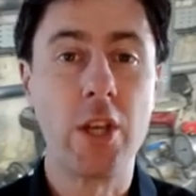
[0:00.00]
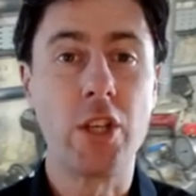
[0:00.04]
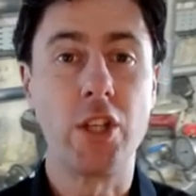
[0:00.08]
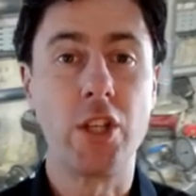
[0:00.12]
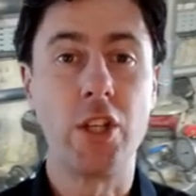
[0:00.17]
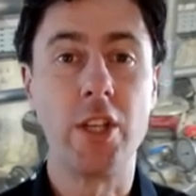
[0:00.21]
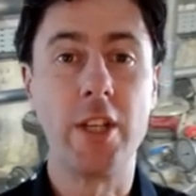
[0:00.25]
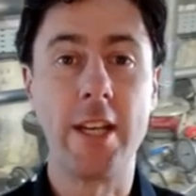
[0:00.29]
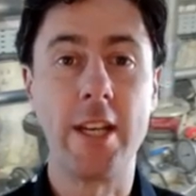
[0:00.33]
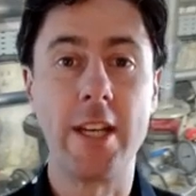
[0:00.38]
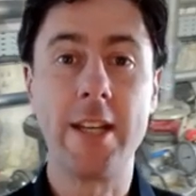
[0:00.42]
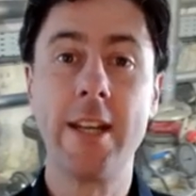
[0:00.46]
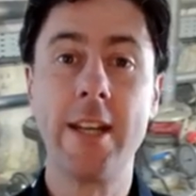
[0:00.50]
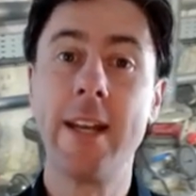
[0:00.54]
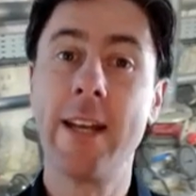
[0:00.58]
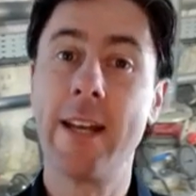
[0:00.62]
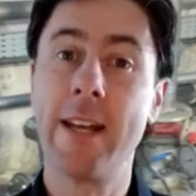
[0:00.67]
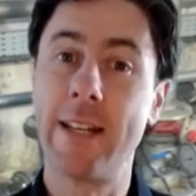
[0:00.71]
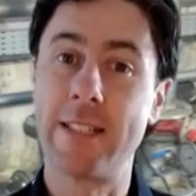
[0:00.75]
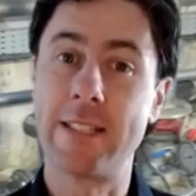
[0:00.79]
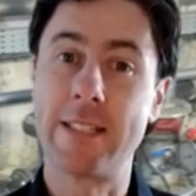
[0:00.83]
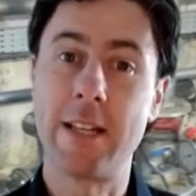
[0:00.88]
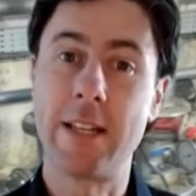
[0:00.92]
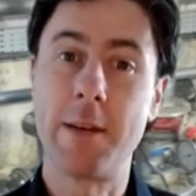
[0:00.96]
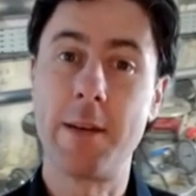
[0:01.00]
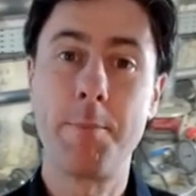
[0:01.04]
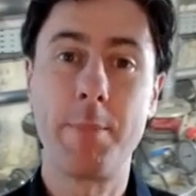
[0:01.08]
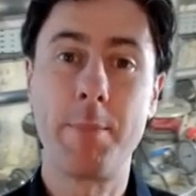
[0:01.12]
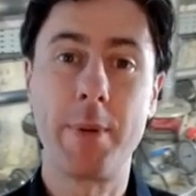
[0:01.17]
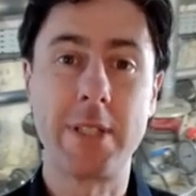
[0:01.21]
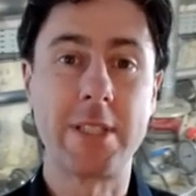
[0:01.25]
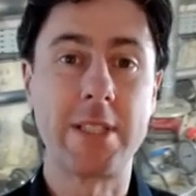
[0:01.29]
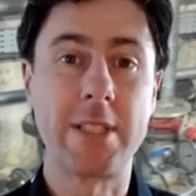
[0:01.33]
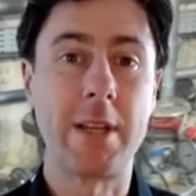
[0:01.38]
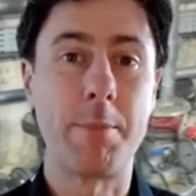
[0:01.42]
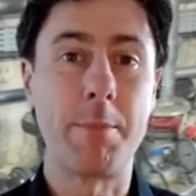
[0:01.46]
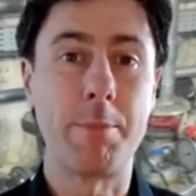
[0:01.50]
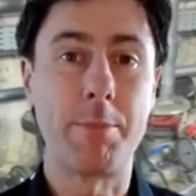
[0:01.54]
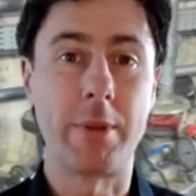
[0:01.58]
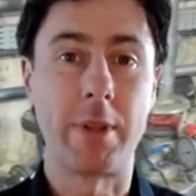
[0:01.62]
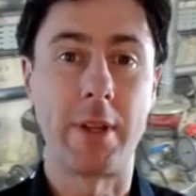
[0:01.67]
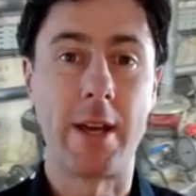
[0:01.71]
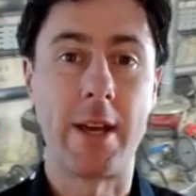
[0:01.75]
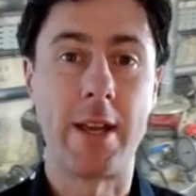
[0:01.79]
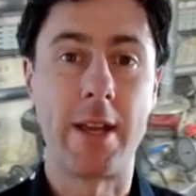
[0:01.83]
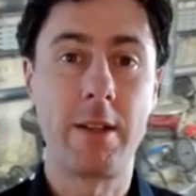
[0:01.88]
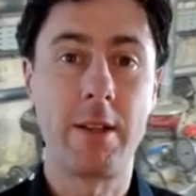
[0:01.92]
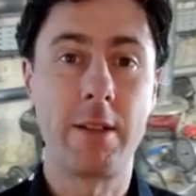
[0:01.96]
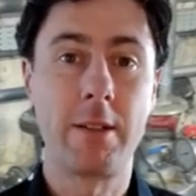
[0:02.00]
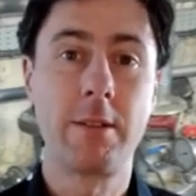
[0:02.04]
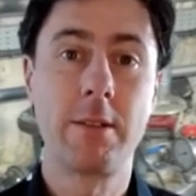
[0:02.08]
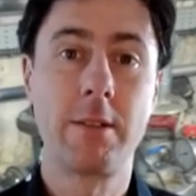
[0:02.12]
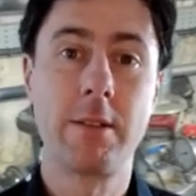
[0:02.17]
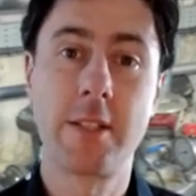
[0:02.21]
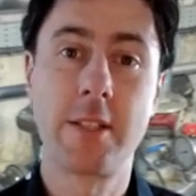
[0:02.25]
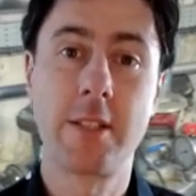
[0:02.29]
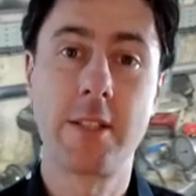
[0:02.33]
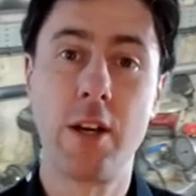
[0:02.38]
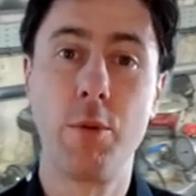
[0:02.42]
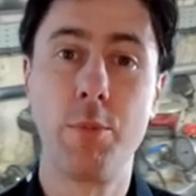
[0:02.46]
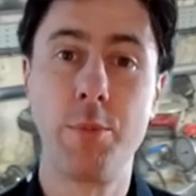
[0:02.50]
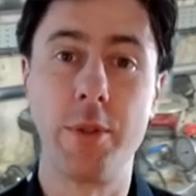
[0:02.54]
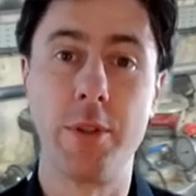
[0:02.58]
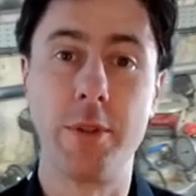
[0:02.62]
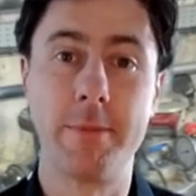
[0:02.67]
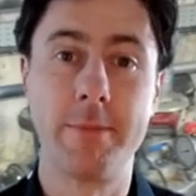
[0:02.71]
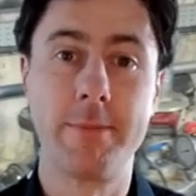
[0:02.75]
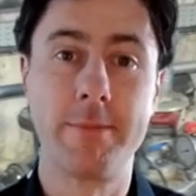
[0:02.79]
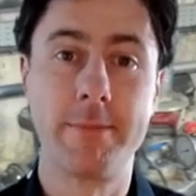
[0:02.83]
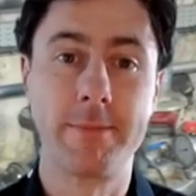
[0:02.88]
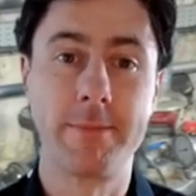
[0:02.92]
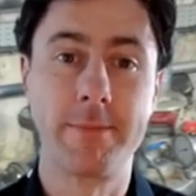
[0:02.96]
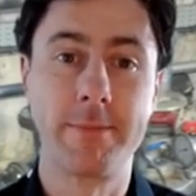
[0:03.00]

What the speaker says: You need a step-by-step plan to help you.